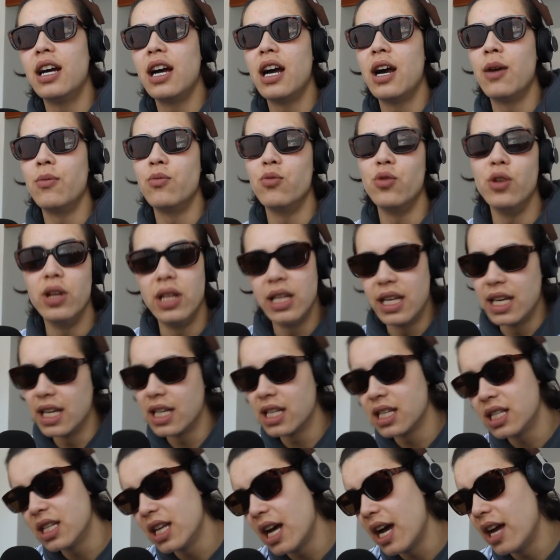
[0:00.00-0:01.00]
really
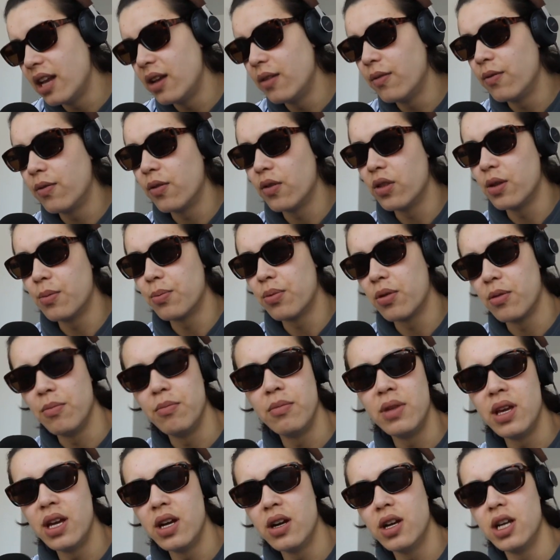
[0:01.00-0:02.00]
excited for the
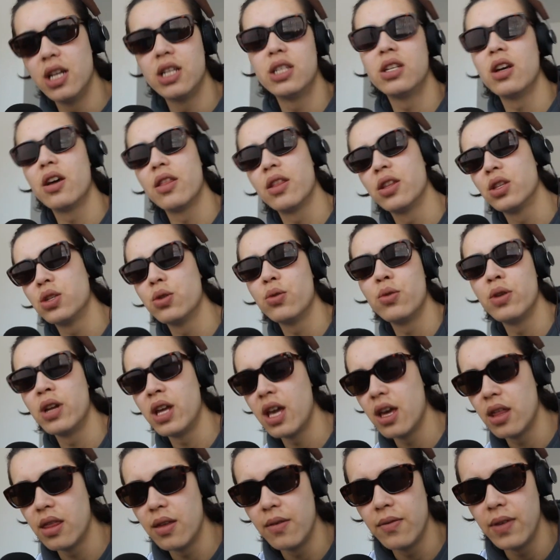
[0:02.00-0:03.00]
premiere. It's on the
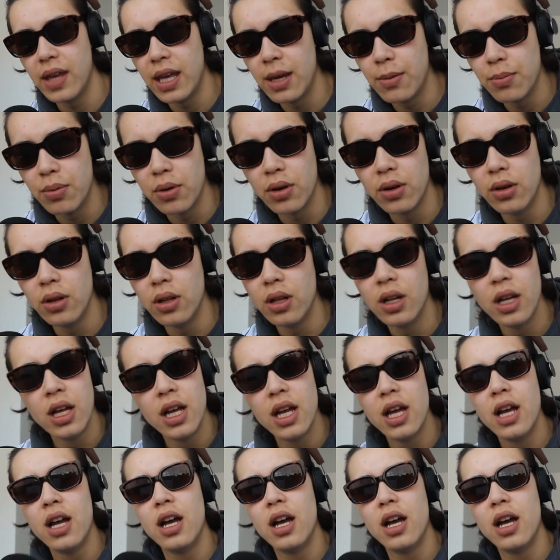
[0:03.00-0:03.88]
20th of April.